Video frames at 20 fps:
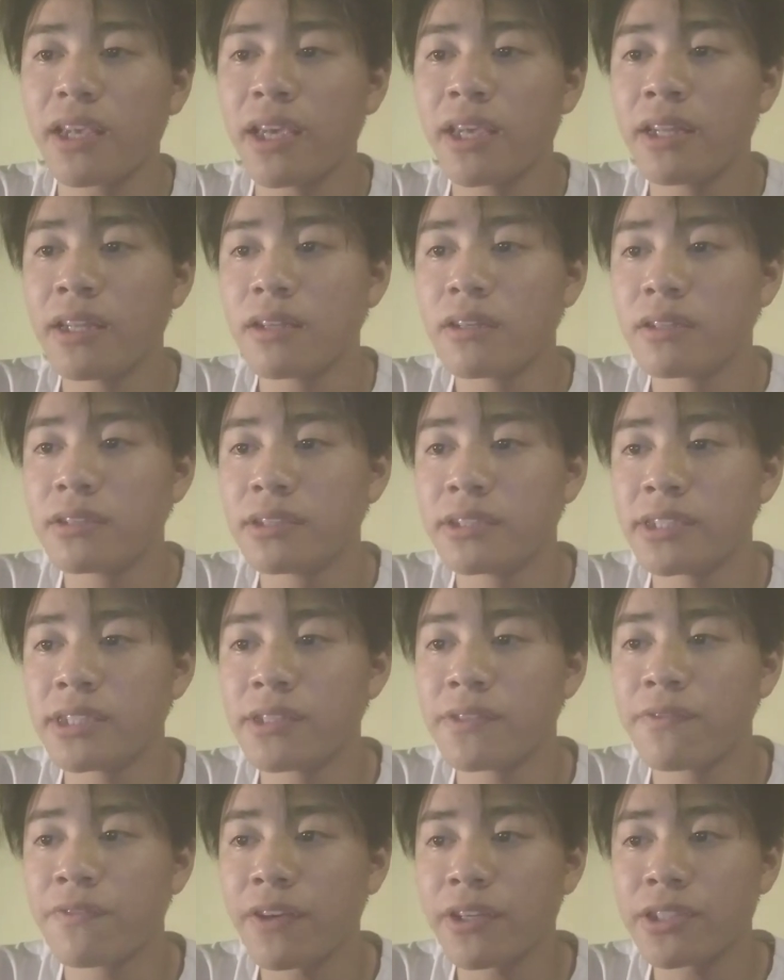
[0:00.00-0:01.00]
in a
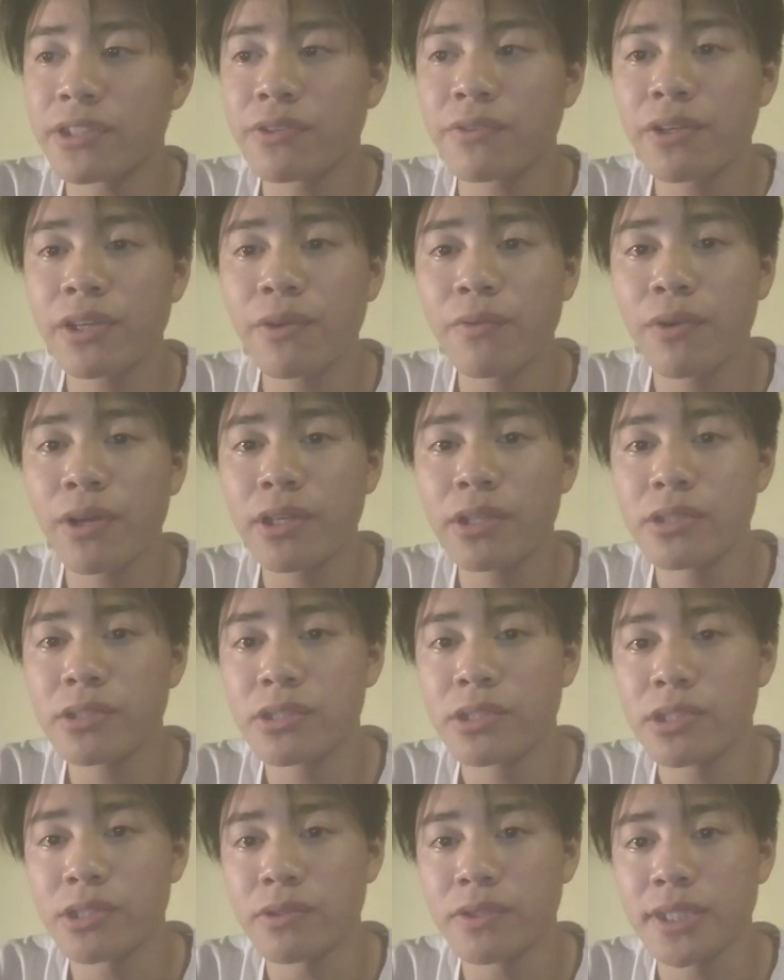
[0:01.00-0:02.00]
satisfactory way
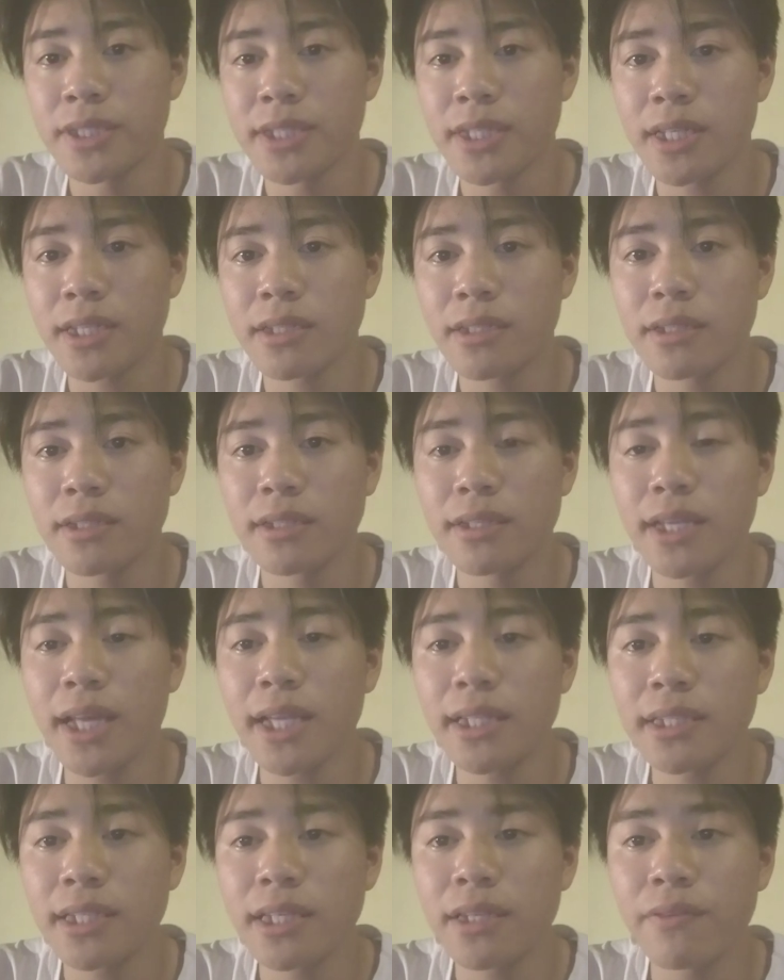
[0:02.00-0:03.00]
so that
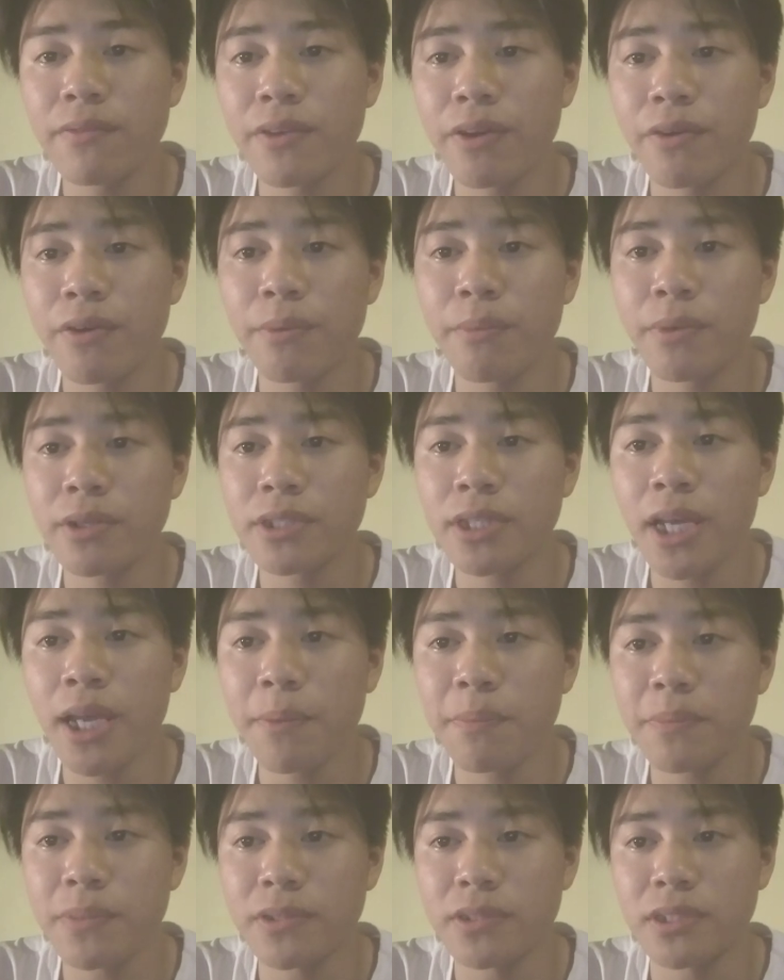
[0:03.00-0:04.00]
nothing very much
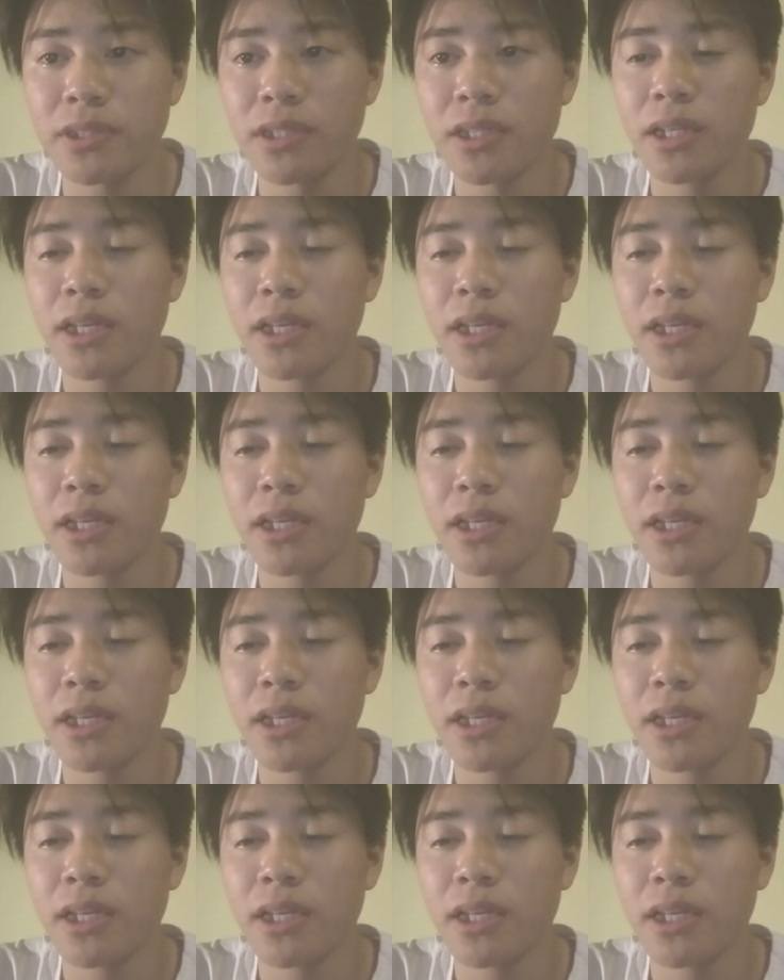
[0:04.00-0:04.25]
happens,